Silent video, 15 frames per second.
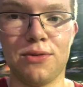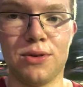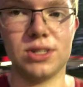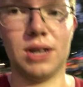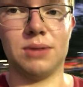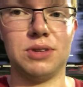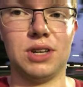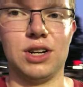First
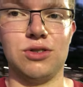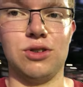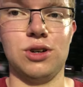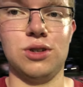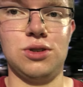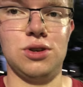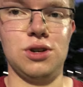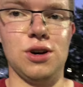time setting drill
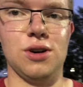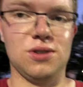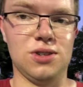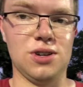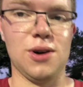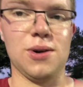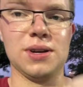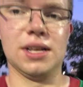in two years,
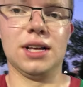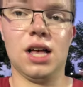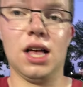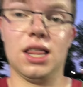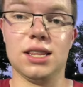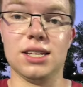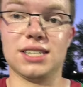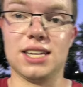so
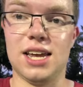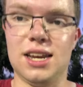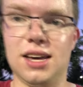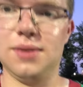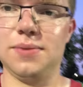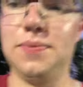let's get it.